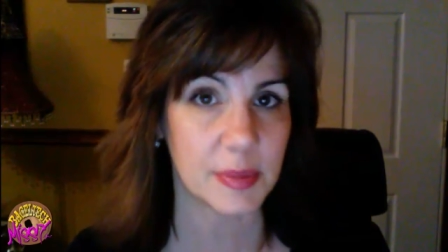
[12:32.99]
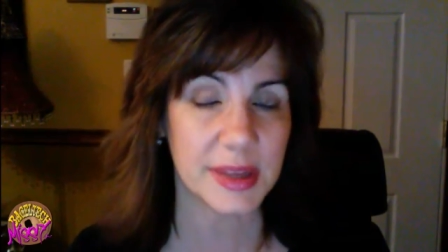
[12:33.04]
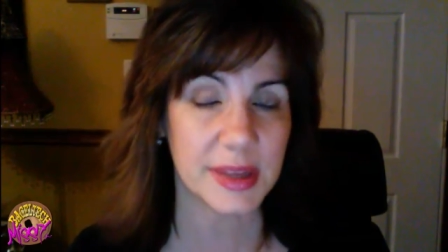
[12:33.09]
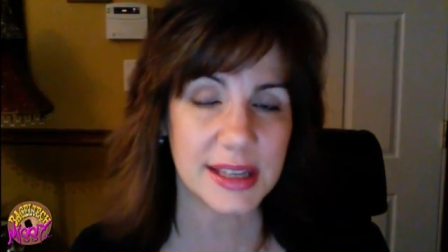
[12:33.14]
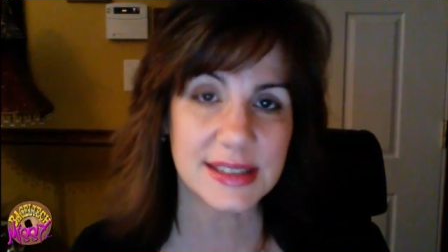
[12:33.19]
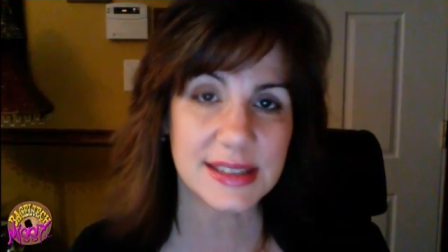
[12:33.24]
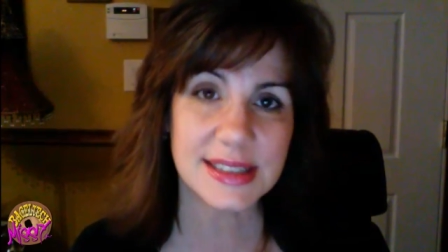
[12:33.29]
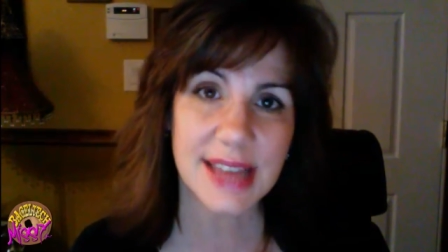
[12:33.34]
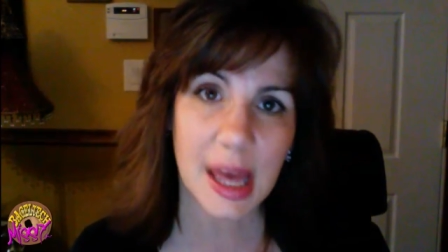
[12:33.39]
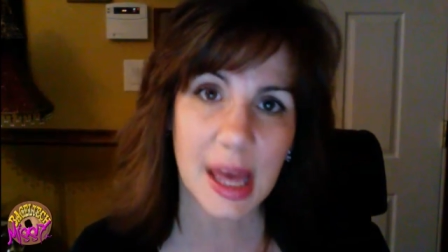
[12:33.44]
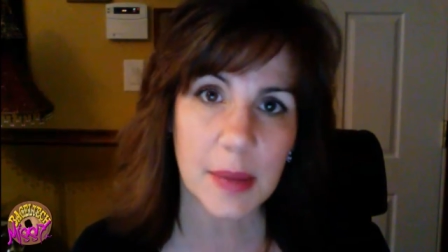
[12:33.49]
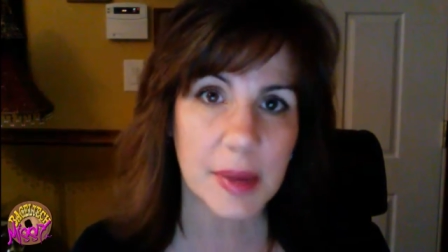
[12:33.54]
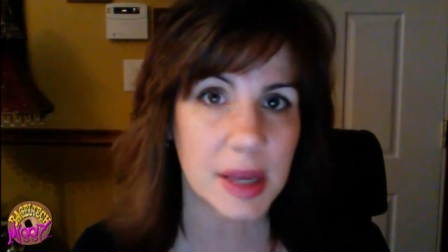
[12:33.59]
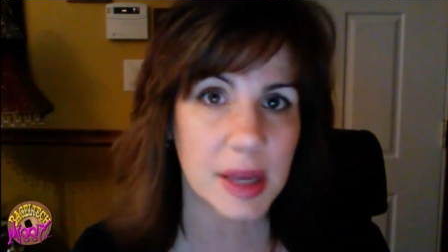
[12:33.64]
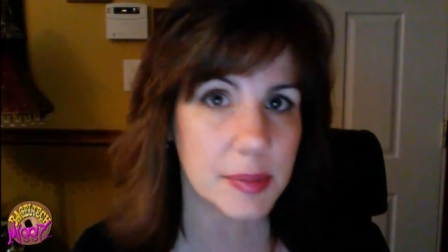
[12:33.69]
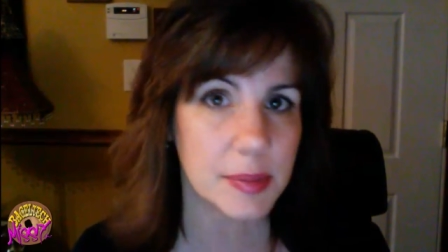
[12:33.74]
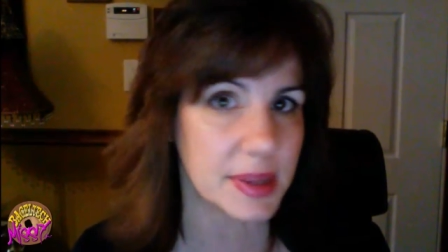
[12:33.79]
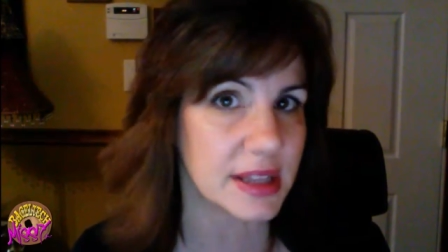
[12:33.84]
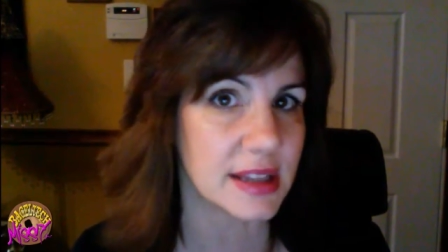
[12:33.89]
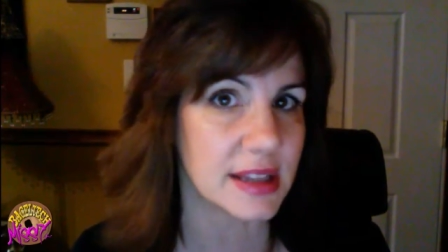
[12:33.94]
because that
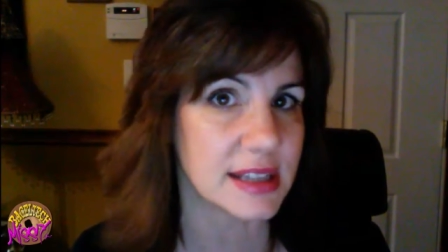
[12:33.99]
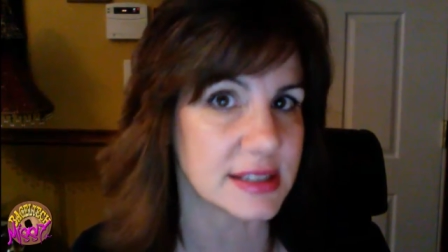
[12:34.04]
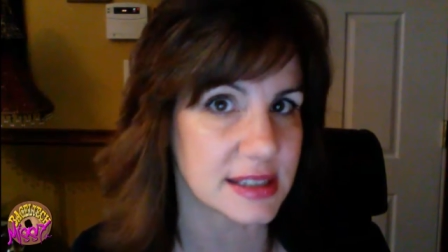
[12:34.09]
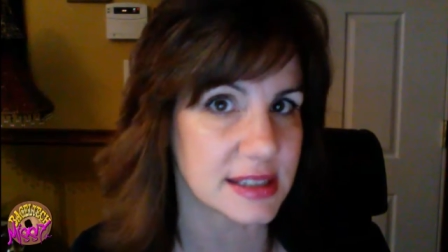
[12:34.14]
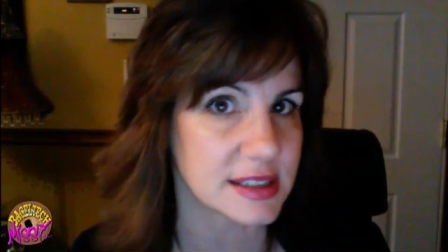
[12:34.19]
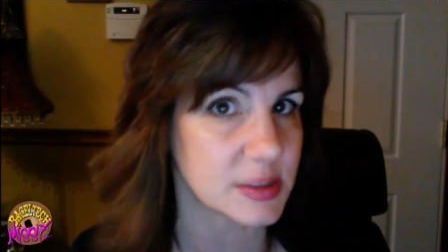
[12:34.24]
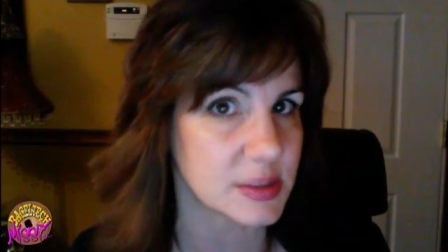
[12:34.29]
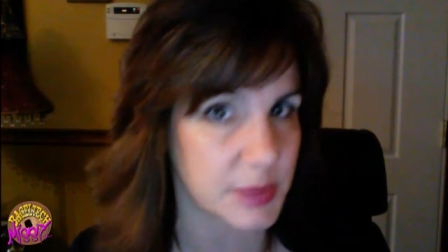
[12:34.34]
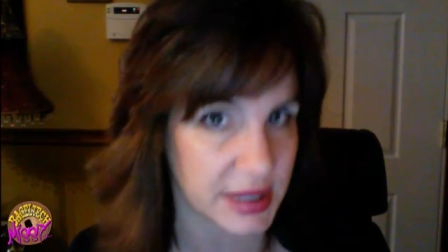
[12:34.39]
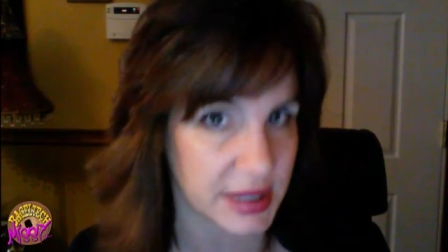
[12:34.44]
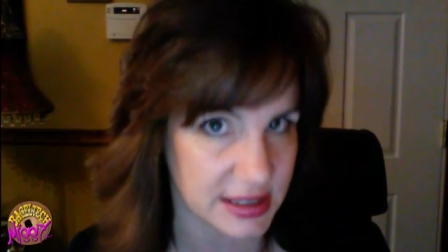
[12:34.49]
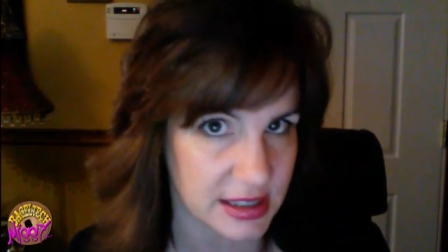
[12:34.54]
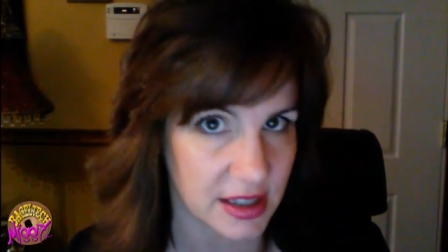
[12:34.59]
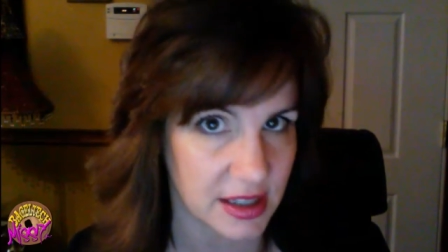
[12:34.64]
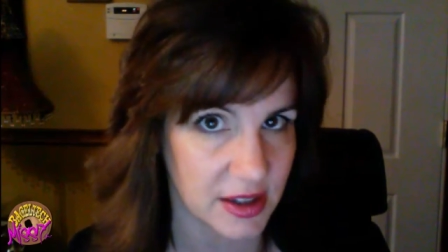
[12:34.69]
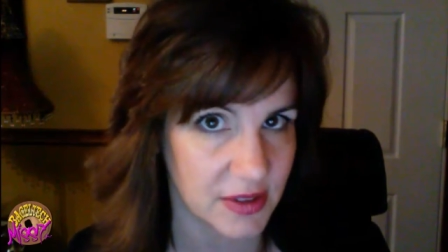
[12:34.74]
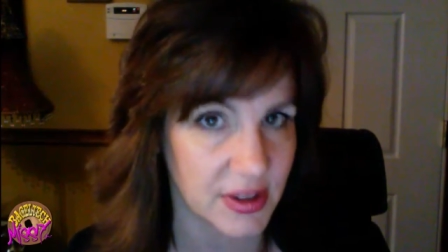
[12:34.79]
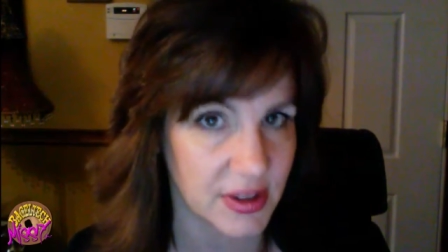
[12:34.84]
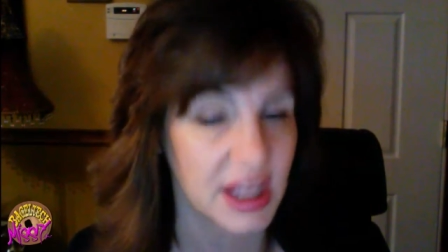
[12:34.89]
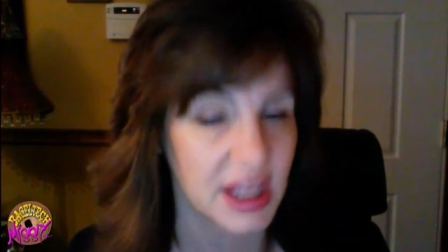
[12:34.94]
might be less
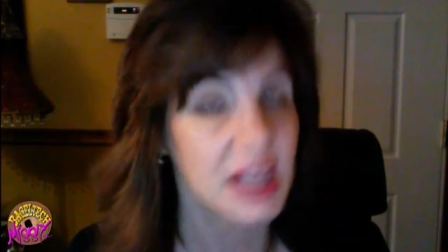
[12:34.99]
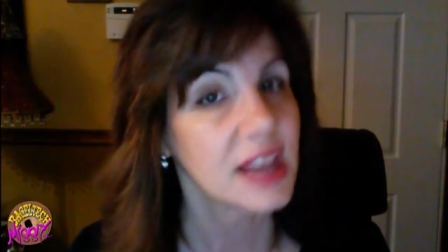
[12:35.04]
expensive